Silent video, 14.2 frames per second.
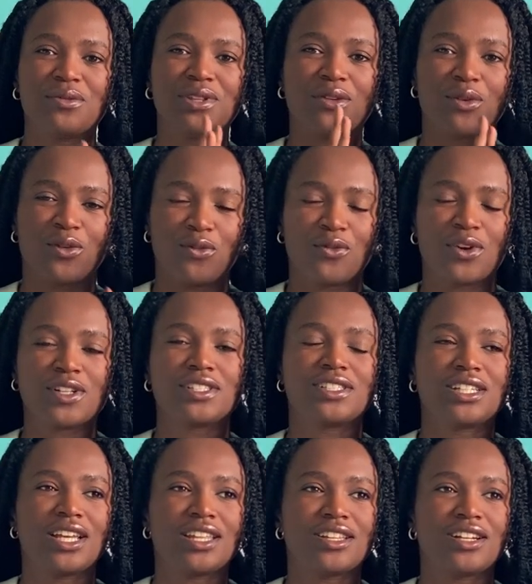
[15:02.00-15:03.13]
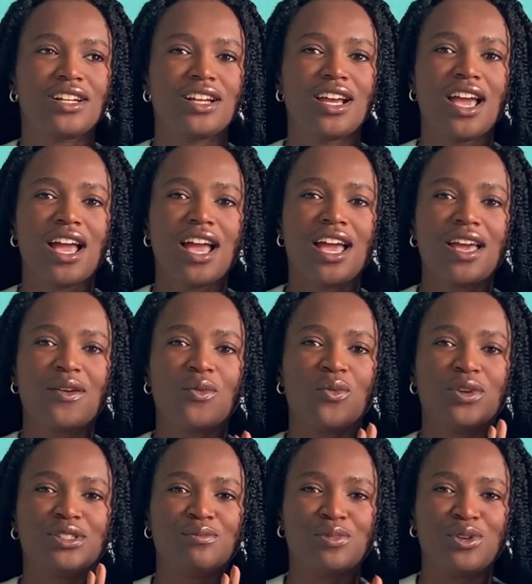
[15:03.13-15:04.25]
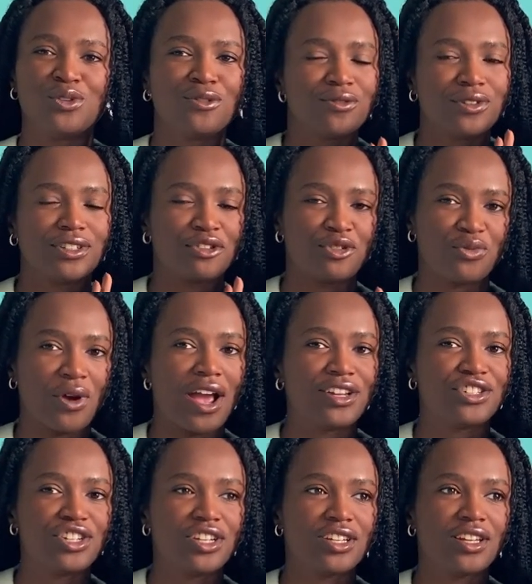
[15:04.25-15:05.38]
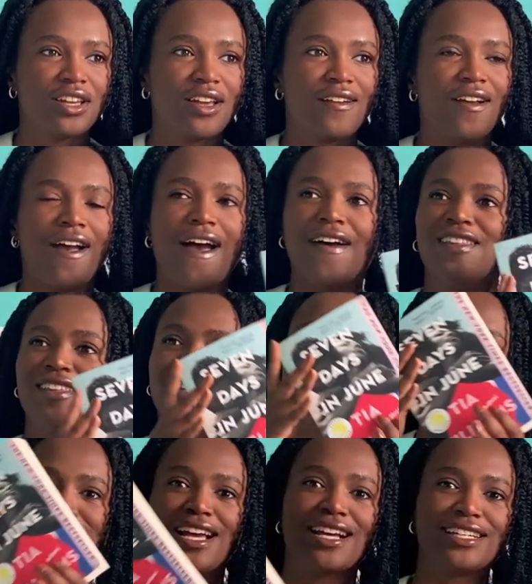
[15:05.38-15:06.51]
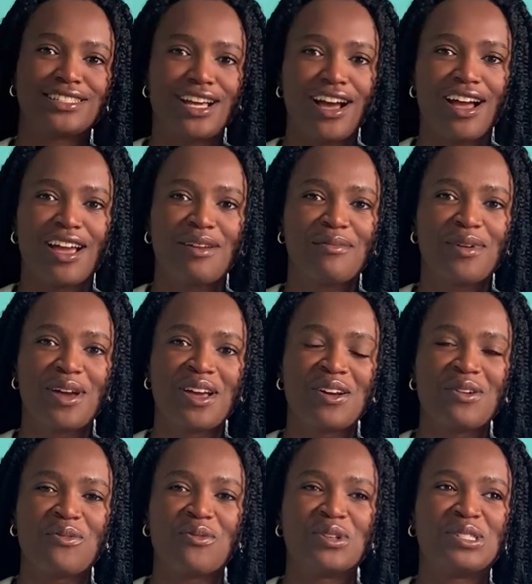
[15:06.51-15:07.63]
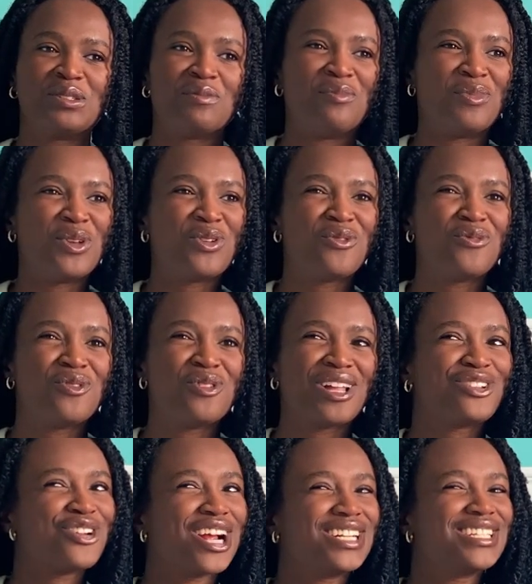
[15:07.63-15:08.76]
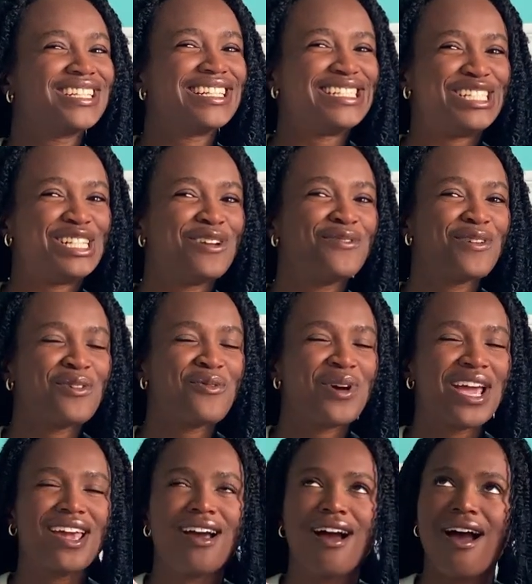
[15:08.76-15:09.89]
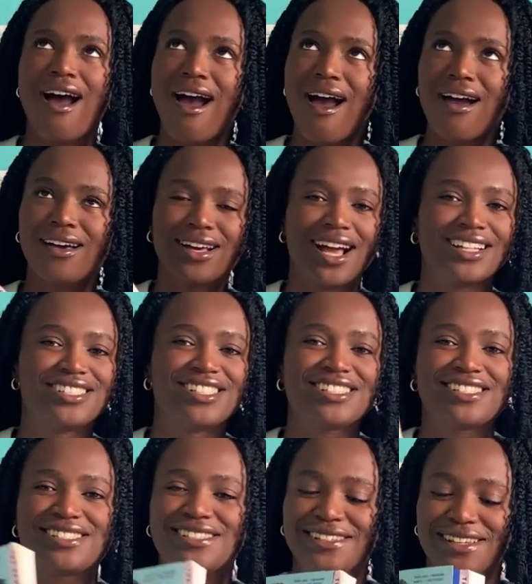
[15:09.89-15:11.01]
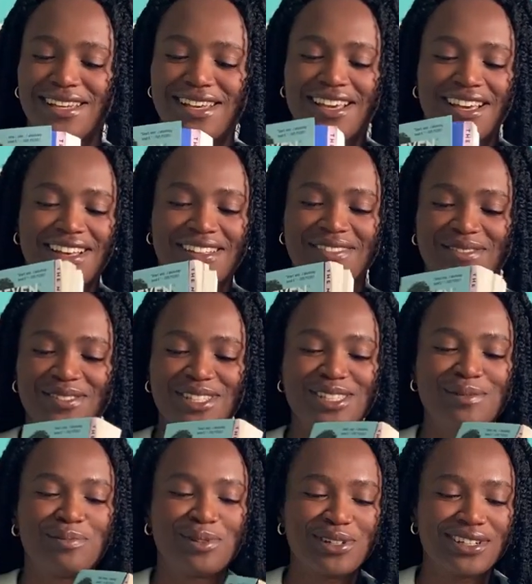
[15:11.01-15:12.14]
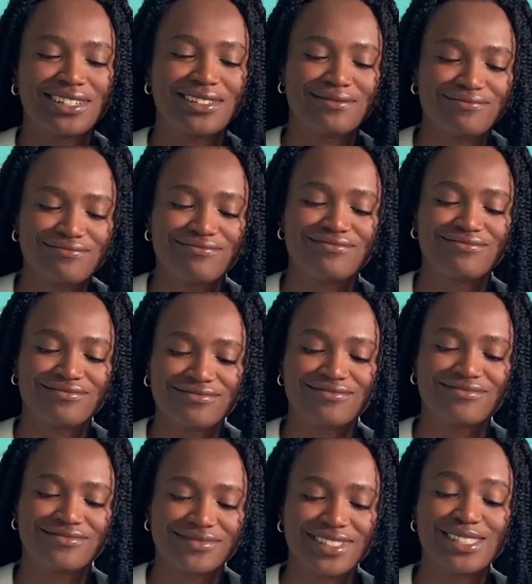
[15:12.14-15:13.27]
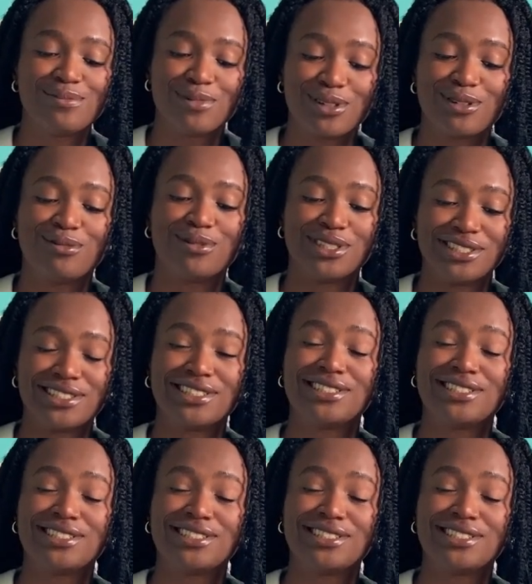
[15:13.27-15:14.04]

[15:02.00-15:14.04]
when they were first together was beautiful and tragic. And then the second time was beautiful and tragic in a different way. Ah, I just, this book was